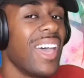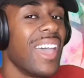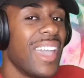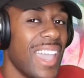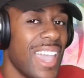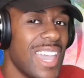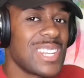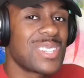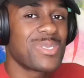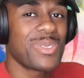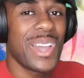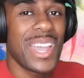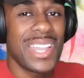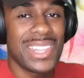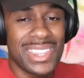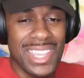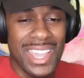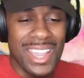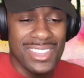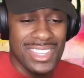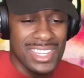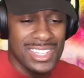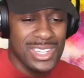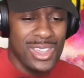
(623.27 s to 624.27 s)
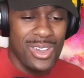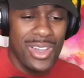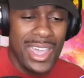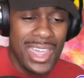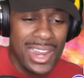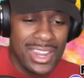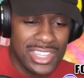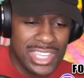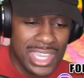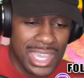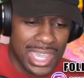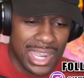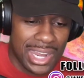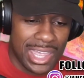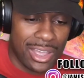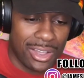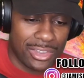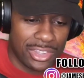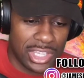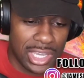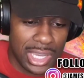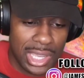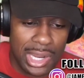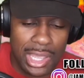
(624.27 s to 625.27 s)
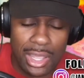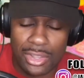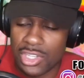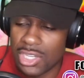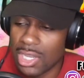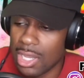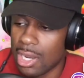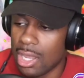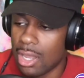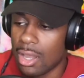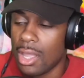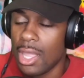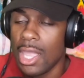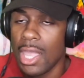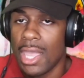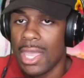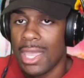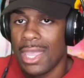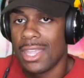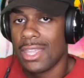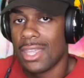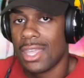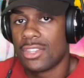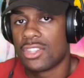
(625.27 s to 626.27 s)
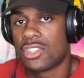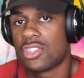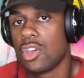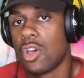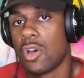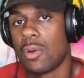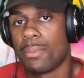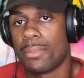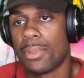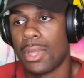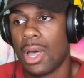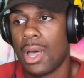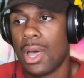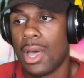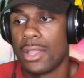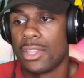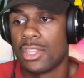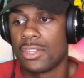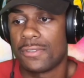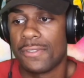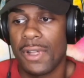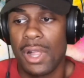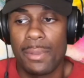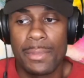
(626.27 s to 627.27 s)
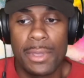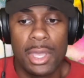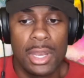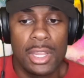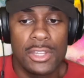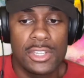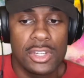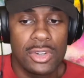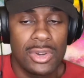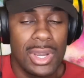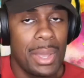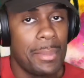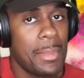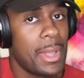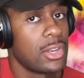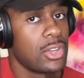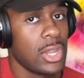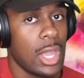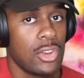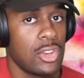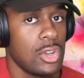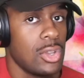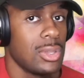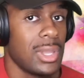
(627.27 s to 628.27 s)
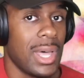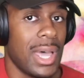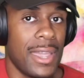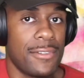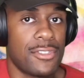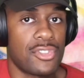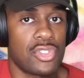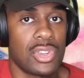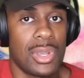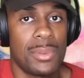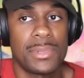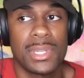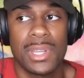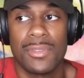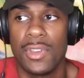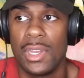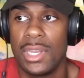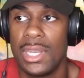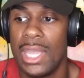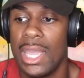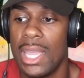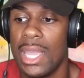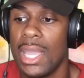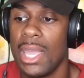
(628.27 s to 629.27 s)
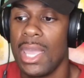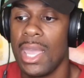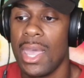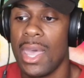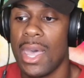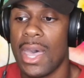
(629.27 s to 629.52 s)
It's right there. Just go ahead and check it out. It's dope. Just follow me on Instagram. I do live streams every day.